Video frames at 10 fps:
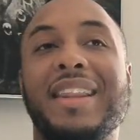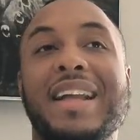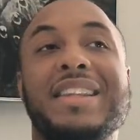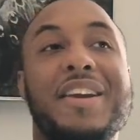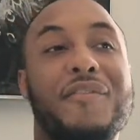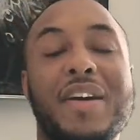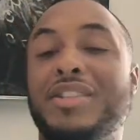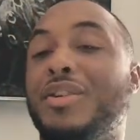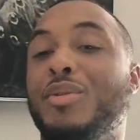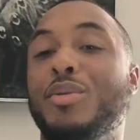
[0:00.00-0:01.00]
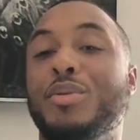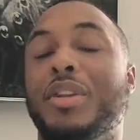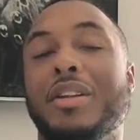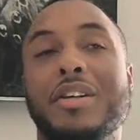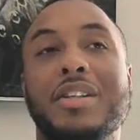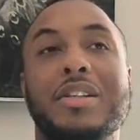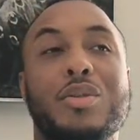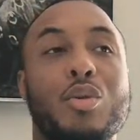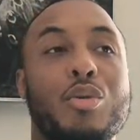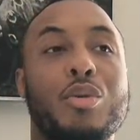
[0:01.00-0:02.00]
Like the effects are cool, the look is
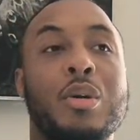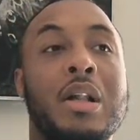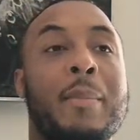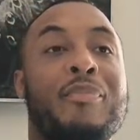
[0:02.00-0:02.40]
cool.